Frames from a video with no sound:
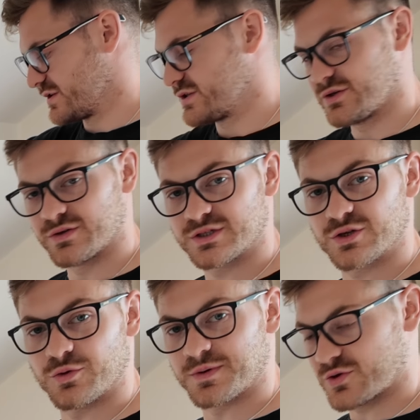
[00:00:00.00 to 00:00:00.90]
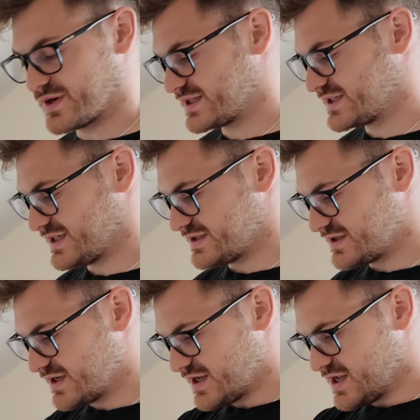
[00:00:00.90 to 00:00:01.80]
going to do a scoop of creatine.
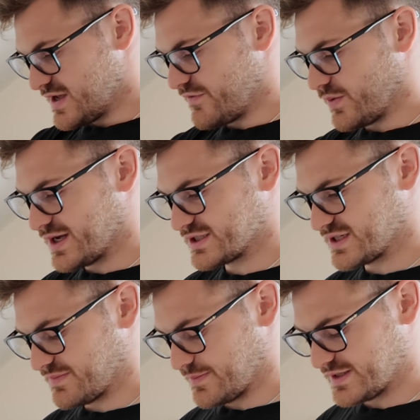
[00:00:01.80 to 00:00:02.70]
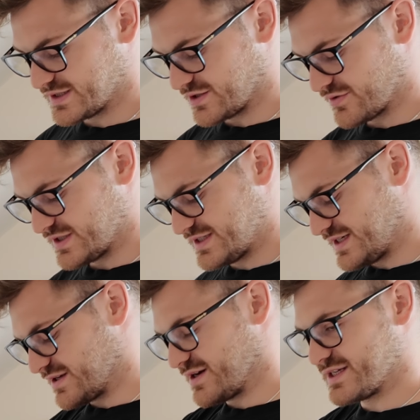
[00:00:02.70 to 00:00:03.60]
If you are supplementing
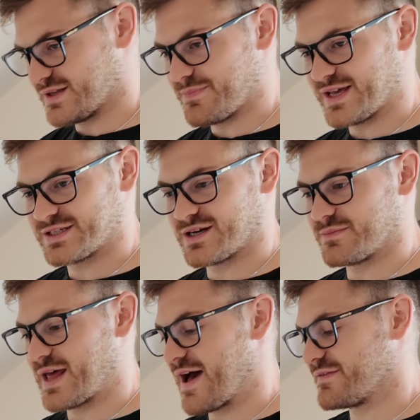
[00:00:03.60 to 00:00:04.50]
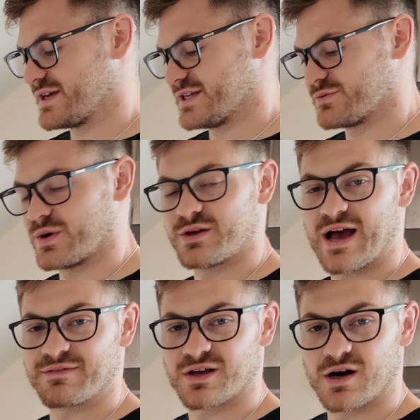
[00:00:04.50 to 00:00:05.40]
creatine, guys, the best time to have it is when you're
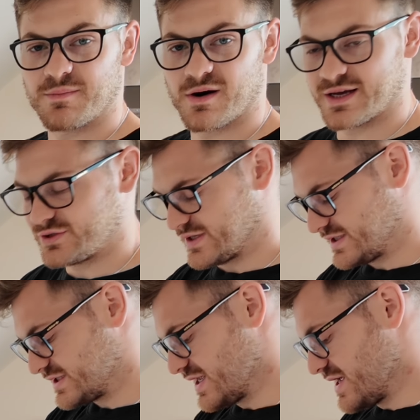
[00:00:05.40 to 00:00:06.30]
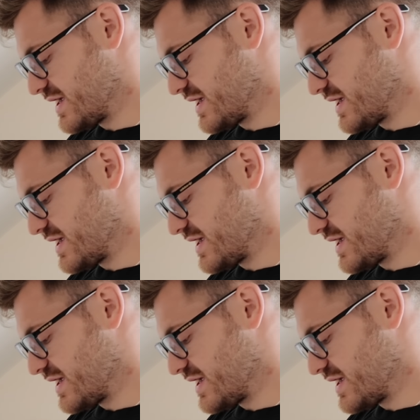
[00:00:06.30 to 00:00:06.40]
having carbohydrates.